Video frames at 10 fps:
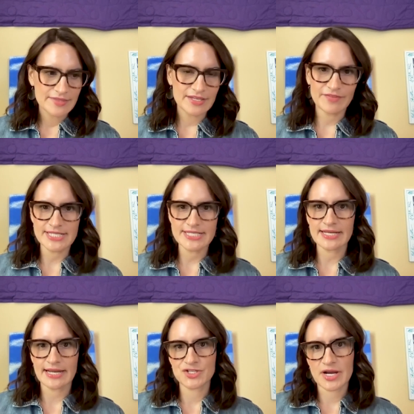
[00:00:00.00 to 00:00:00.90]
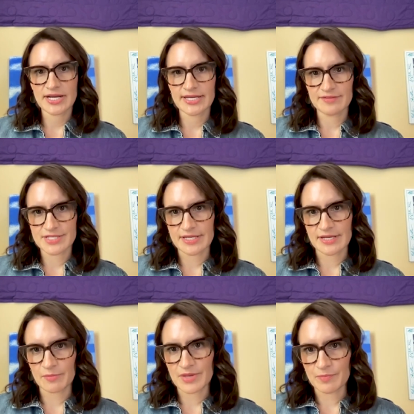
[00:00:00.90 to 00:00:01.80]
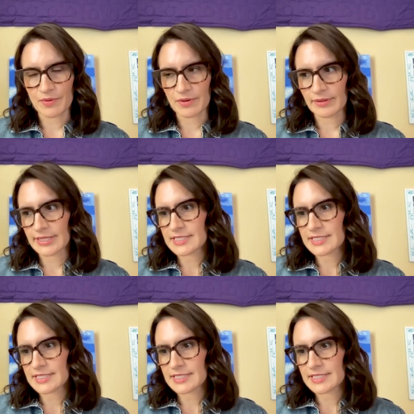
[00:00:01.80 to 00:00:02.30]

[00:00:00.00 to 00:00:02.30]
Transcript: The advice that I try to give to young people,